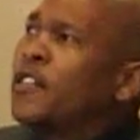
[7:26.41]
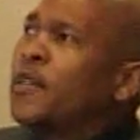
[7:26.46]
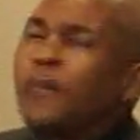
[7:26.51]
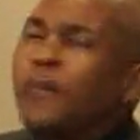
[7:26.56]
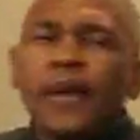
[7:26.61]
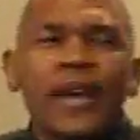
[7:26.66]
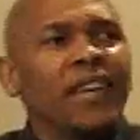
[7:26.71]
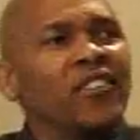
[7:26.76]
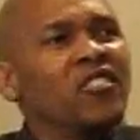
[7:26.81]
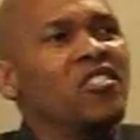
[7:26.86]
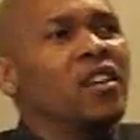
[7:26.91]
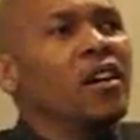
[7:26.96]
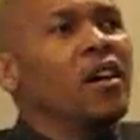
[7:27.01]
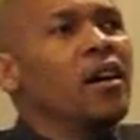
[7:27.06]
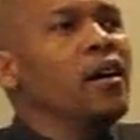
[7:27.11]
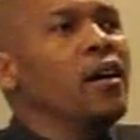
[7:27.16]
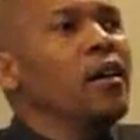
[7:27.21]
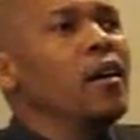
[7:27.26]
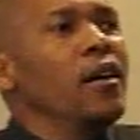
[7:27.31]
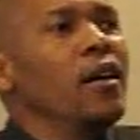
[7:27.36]
of the
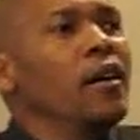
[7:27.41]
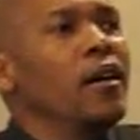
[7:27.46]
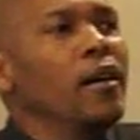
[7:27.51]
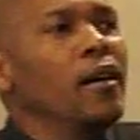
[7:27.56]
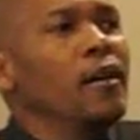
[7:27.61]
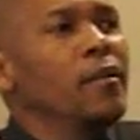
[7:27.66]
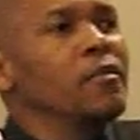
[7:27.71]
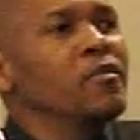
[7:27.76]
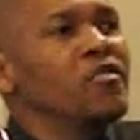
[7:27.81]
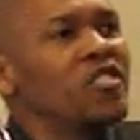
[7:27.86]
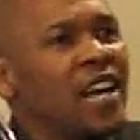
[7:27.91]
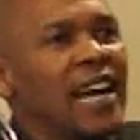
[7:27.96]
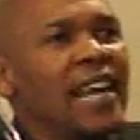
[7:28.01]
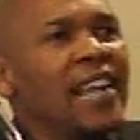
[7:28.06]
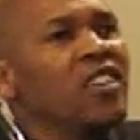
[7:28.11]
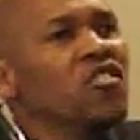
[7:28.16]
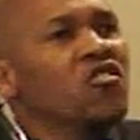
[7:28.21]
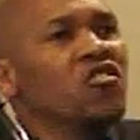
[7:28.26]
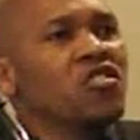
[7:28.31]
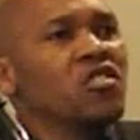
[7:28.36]
major
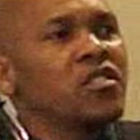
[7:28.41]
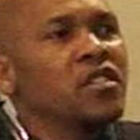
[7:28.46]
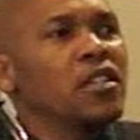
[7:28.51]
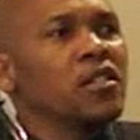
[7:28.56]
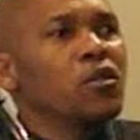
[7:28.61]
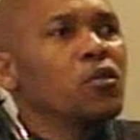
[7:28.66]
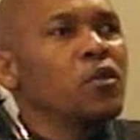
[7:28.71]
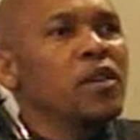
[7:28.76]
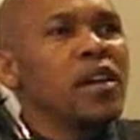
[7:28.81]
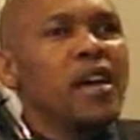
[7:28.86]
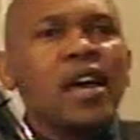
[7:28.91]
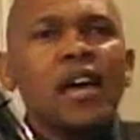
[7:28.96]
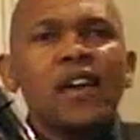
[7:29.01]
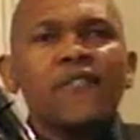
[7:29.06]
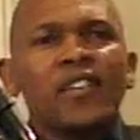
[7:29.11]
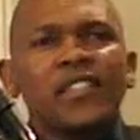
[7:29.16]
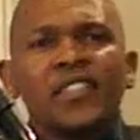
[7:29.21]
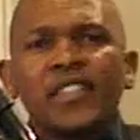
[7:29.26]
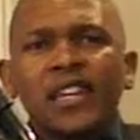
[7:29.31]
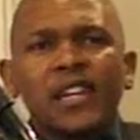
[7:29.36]
challenges that we
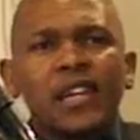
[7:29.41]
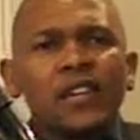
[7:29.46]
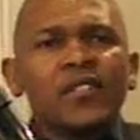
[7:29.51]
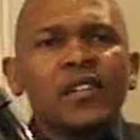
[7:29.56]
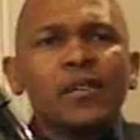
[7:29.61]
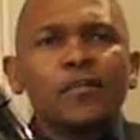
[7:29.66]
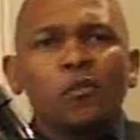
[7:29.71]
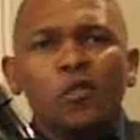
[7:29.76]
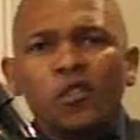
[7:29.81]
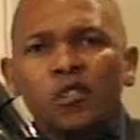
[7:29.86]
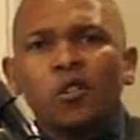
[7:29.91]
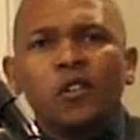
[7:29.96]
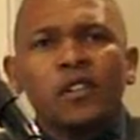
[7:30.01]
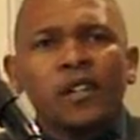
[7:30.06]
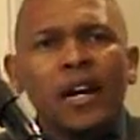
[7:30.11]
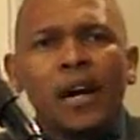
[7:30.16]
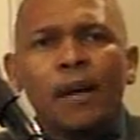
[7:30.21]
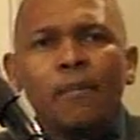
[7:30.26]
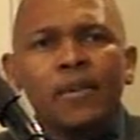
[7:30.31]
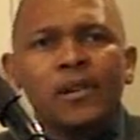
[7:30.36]
have, I think everybody
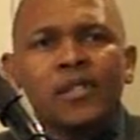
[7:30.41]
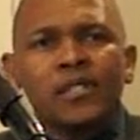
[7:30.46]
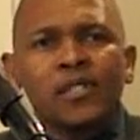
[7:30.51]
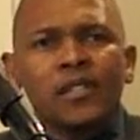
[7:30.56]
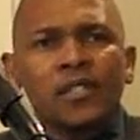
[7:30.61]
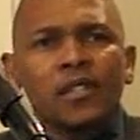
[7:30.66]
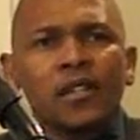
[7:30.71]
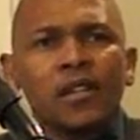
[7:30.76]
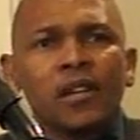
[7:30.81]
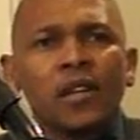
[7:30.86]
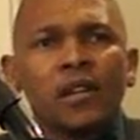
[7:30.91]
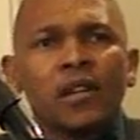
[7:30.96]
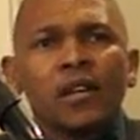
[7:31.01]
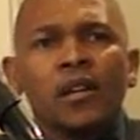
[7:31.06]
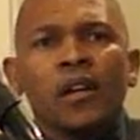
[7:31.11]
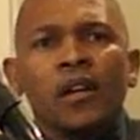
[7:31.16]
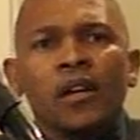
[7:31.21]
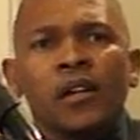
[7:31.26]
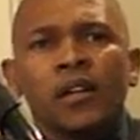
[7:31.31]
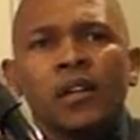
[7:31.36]
on campus,
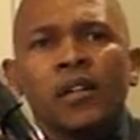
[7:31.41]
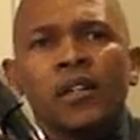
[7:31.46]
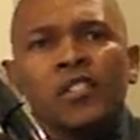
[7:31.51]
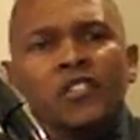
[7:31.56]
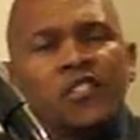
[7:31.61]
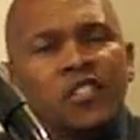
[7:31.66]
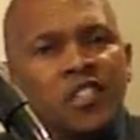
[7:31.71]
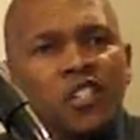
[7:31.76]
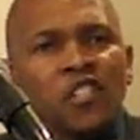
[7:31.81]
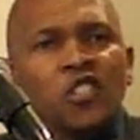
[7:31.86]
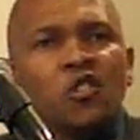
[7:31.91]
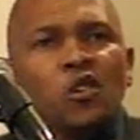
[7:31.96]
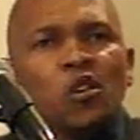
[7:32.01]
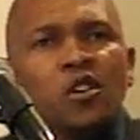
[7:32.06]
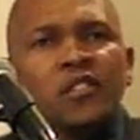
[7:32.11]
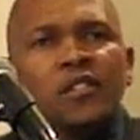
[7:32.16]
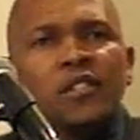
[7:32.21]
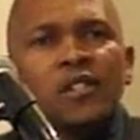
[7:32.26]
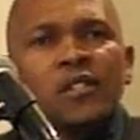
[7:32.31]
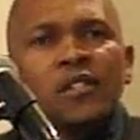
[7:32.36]
is the
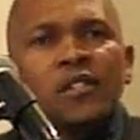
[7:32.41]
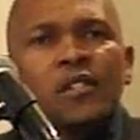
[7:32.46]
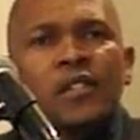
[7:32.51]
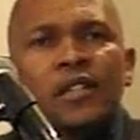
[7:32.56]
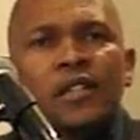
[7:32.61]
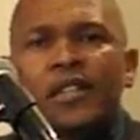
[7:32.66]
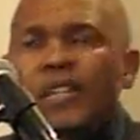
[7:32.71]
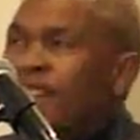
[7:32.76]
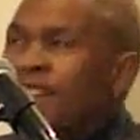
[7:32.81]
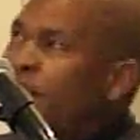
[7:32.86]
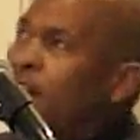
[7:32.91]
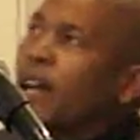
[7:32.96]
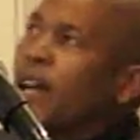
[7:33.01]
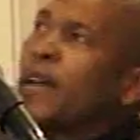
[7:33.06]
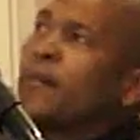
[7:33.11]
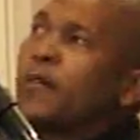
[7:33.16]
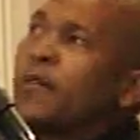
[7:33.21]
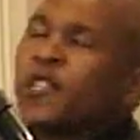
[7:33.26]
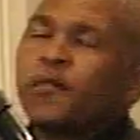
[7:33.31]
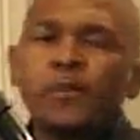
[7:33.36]
resources. And if I
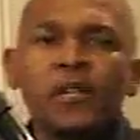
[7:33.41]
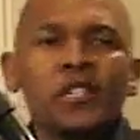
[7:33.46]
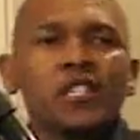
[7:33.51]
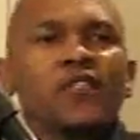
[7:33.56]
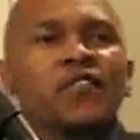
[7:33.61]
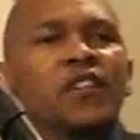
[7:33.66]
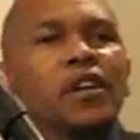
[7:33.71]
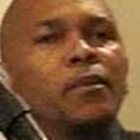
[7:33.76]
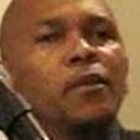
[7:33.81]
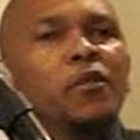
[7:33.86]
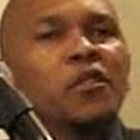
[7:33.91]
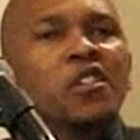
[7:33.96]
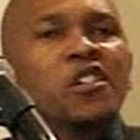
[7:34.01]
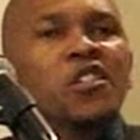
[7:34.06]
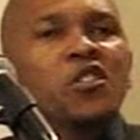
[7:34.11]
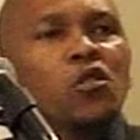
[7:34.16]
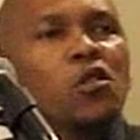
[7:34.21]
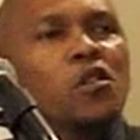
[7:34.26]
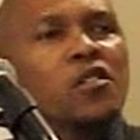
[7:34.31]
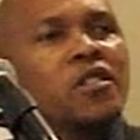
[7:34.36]
can be specific about the
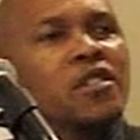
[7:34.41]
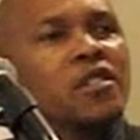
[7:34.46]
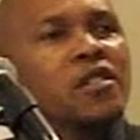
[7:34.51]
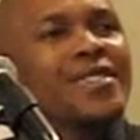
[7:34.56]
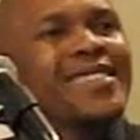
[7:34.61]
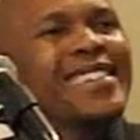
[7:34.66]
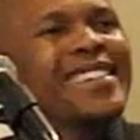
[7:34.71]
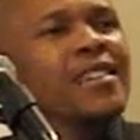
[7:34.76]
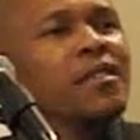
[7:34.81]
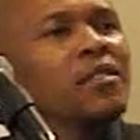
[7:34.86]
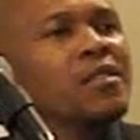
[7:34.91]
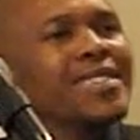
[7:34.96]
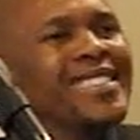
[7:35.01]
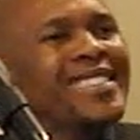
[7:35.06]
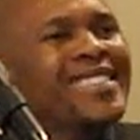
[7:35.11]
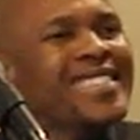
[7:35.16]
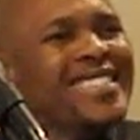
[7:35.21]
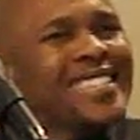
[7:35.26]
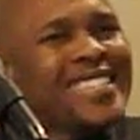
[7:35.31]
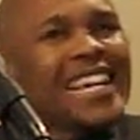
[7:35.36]
resources, the
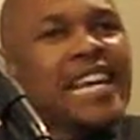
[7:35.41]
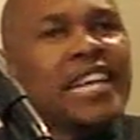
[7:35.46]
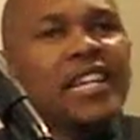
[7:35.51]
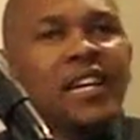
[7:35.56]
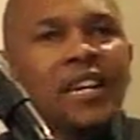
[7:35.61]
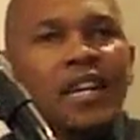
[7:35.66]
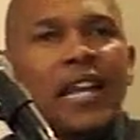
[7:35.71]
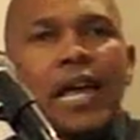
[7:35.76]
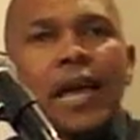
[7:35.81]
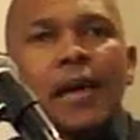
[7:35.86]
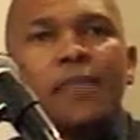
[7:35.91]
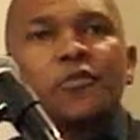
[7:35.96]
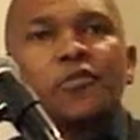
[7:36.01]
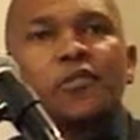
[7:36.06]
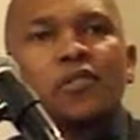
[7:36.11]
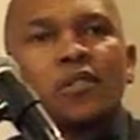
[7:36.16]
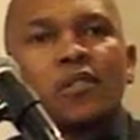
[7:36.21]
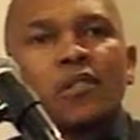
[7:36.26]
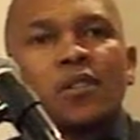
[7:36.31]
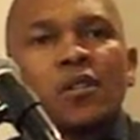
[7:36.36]
training
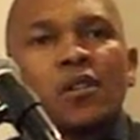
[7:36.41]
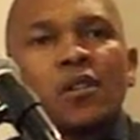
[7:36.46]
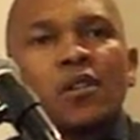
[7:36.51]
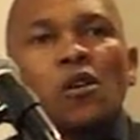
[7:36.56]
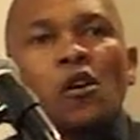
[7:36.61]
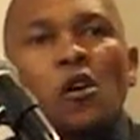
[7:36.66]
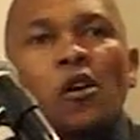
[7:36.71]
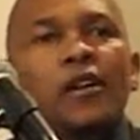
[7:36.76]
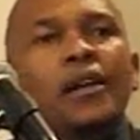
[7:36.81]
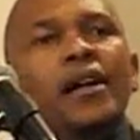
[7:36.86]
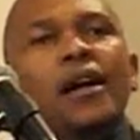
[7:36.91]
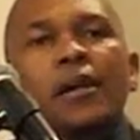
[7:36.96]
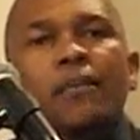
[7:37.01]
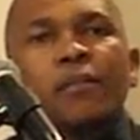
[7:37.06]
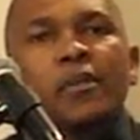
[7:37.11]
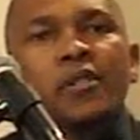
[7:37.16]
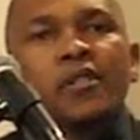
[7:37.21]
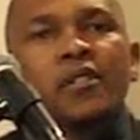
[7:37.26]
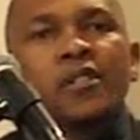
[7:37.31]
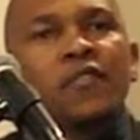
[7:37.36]
labs on
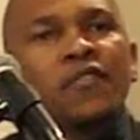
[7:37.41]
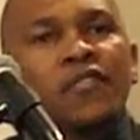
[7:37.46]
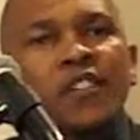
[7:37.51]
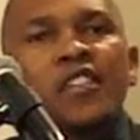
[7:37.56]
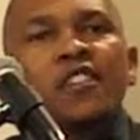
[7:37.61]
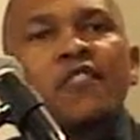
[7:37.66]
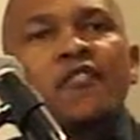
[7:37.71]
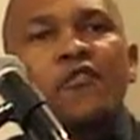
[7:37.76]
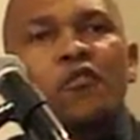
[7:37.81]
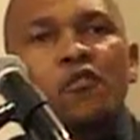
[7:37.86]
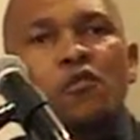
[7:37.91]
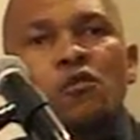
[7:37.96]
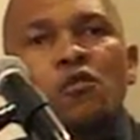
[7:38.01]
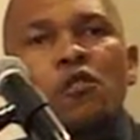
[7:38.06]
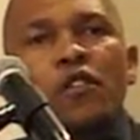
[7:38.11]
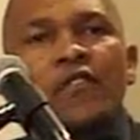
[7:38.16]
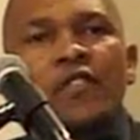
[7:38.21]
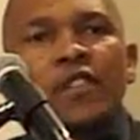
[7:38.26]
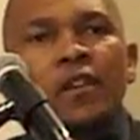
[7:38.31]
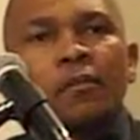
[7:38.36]
campus, very
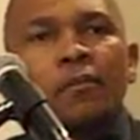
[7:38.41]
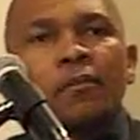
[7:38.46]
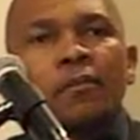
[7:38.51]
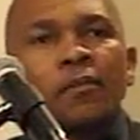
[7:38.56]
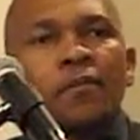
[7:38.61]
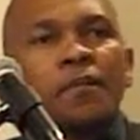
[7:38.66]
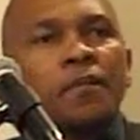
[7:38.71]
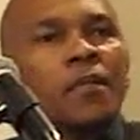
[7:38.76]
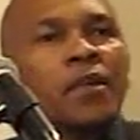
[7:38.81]
few of them.